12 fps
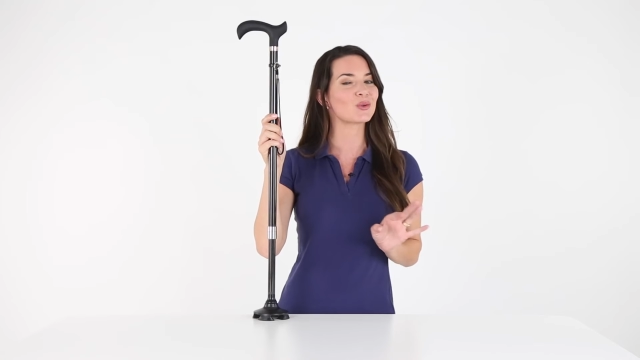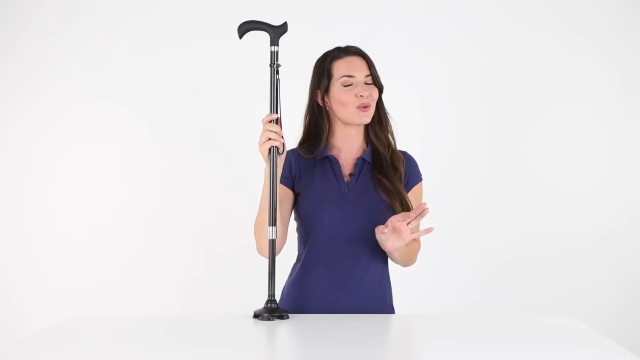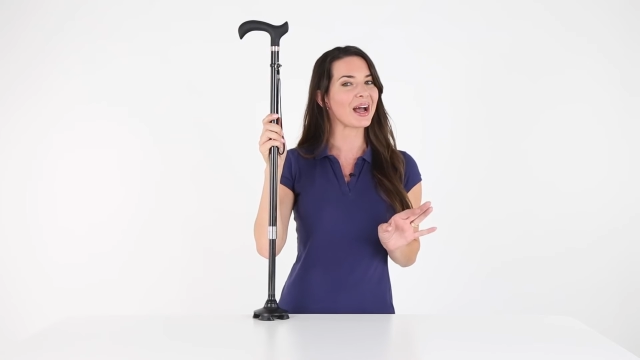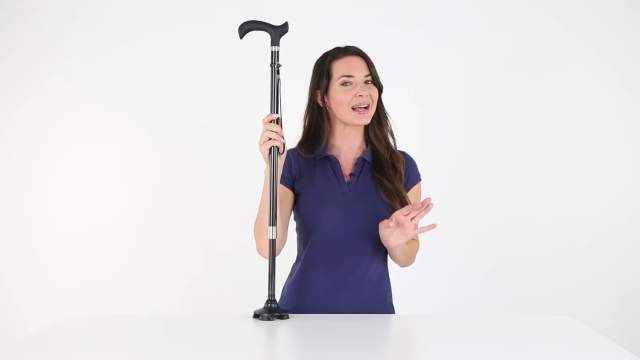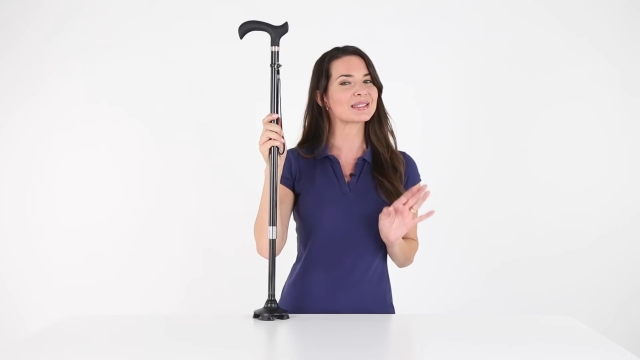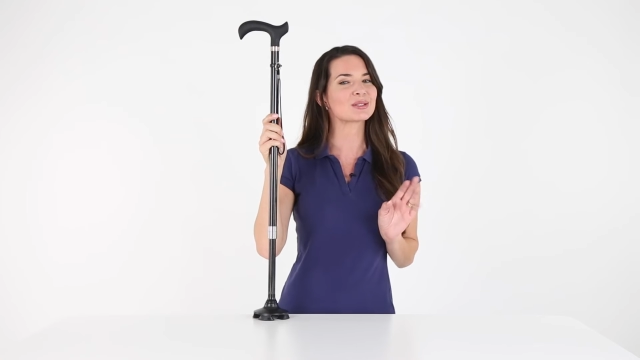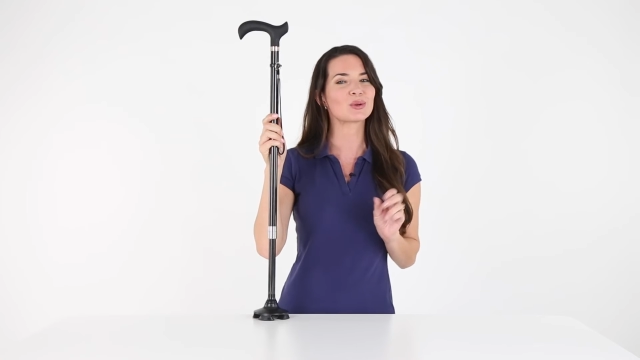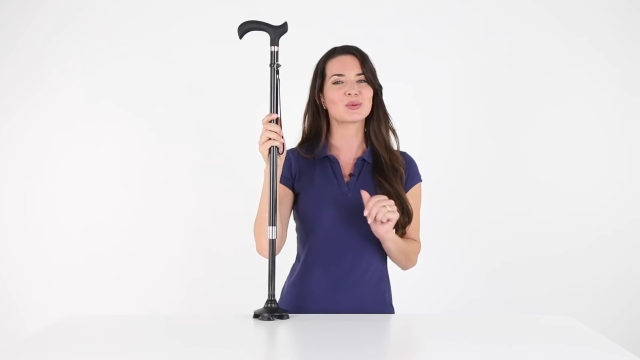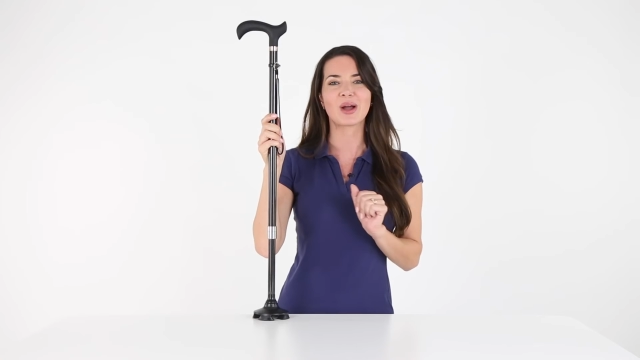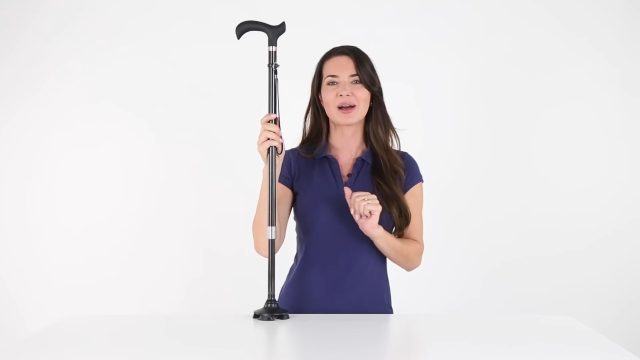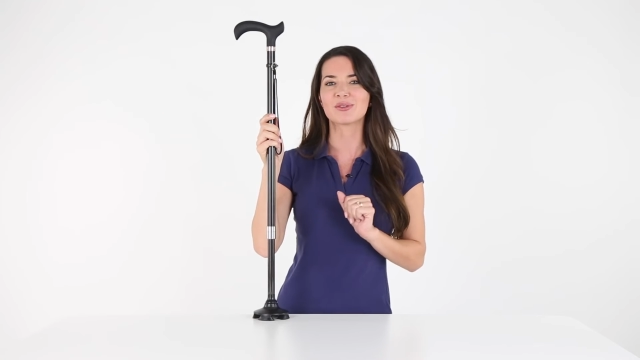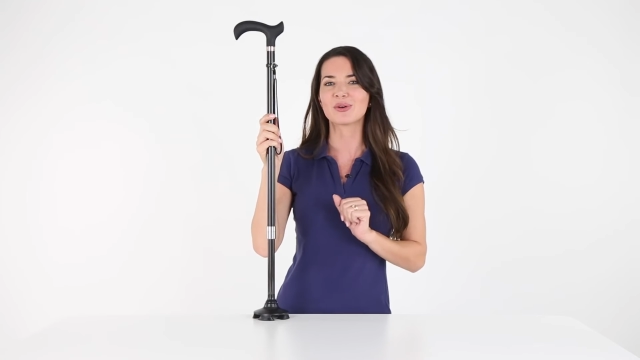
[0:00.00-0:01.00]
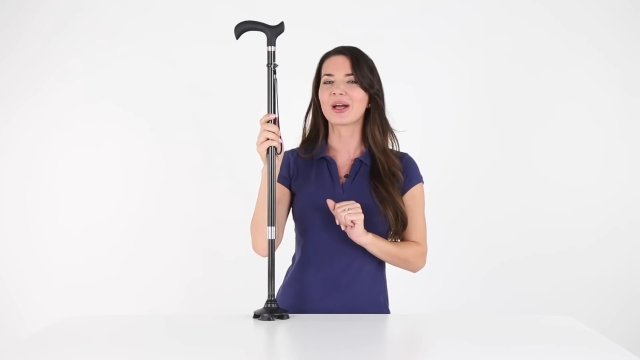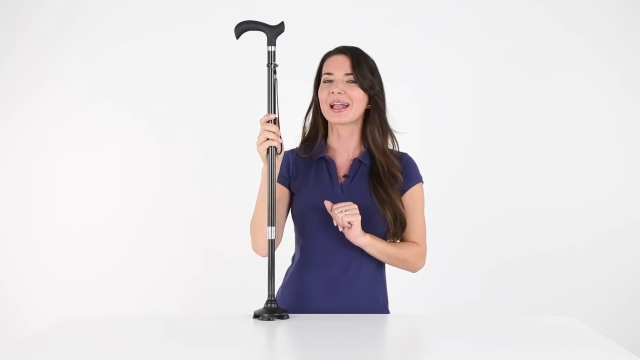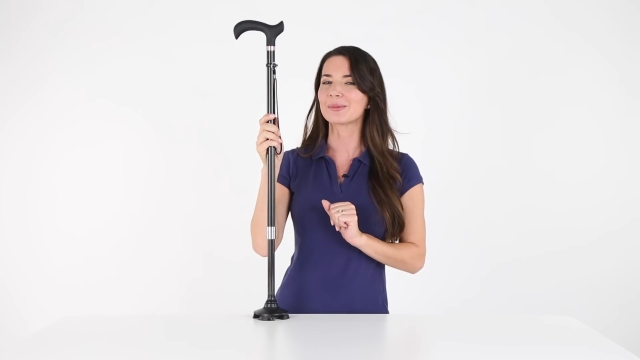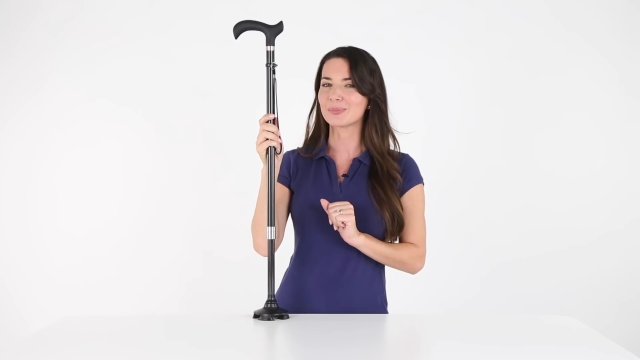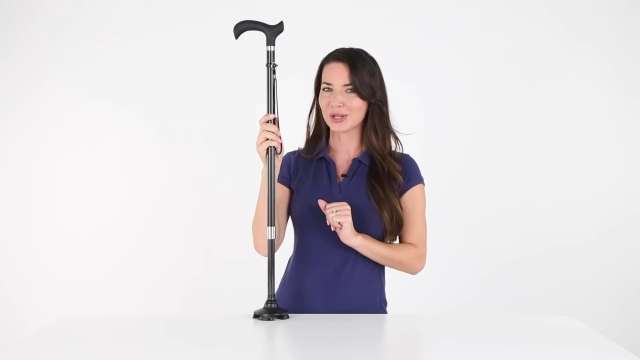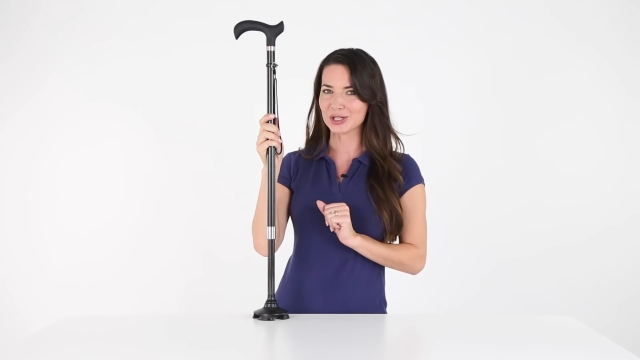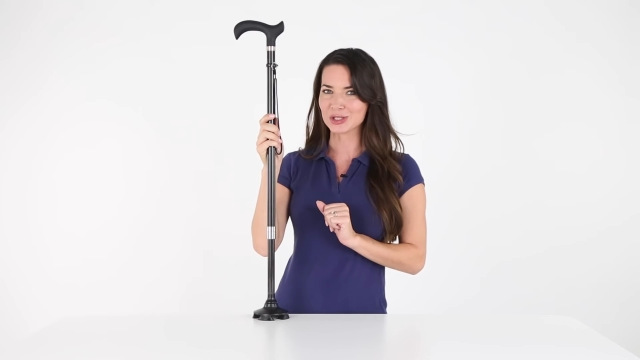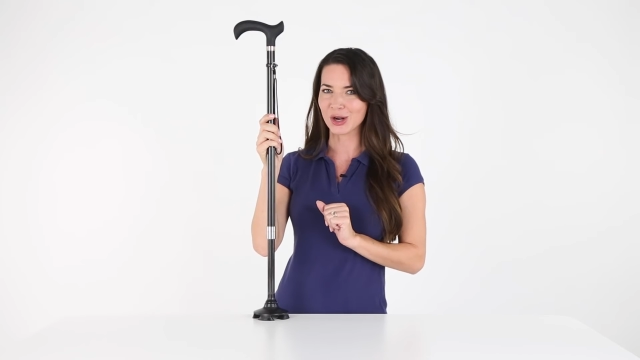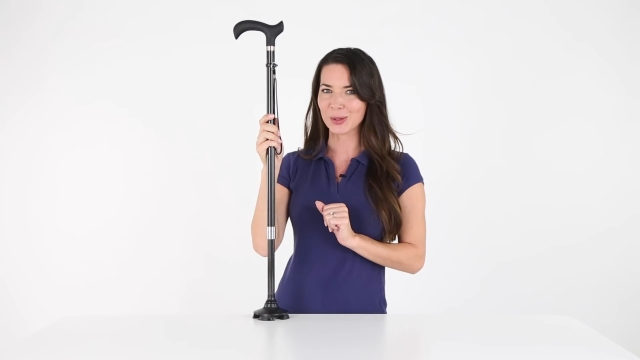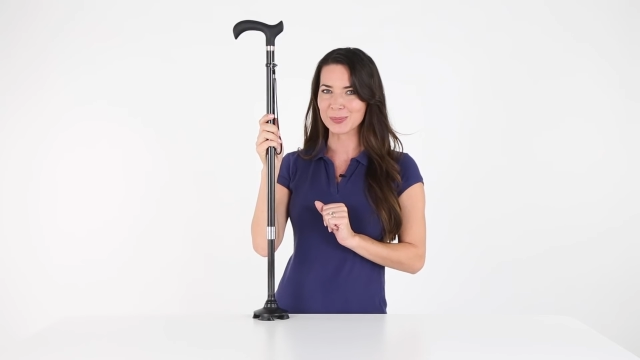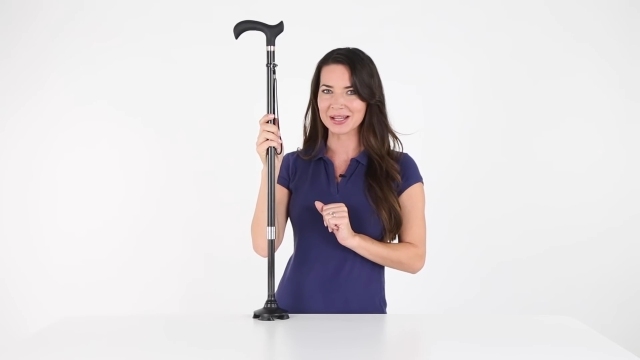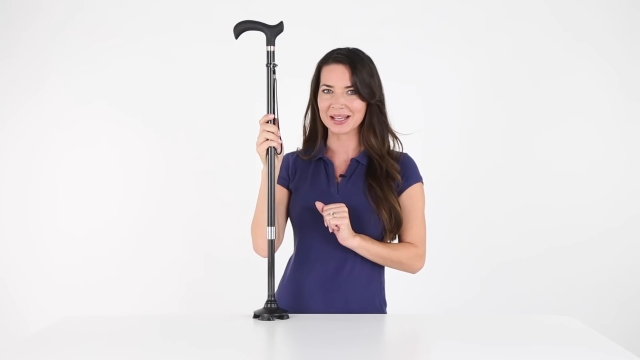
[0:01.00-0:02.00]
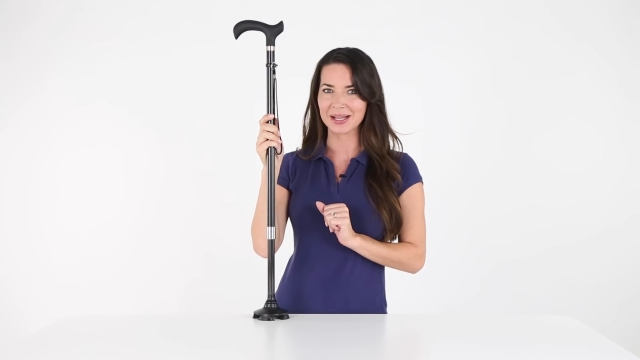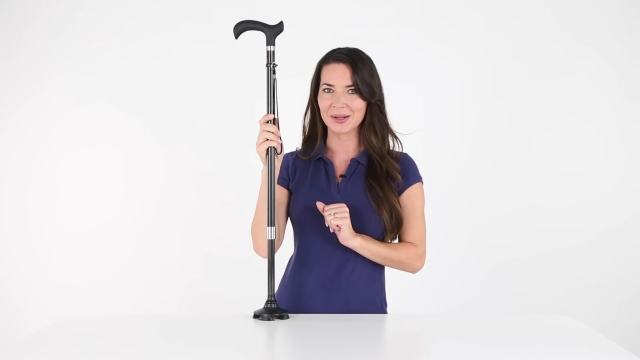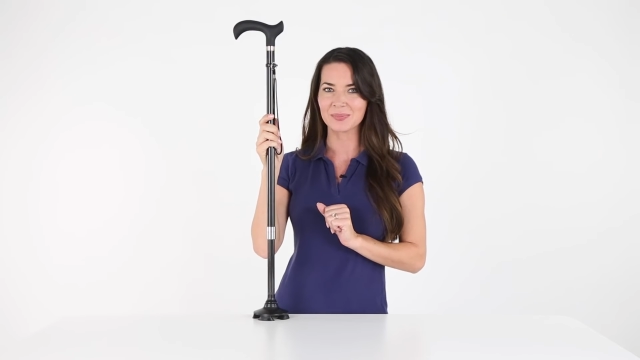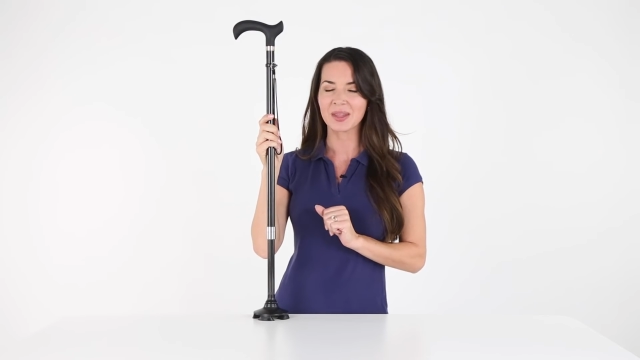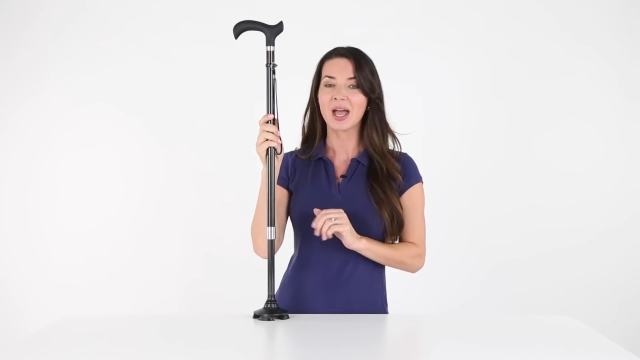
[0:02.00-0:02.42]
grass, gravel, and plush carpeting.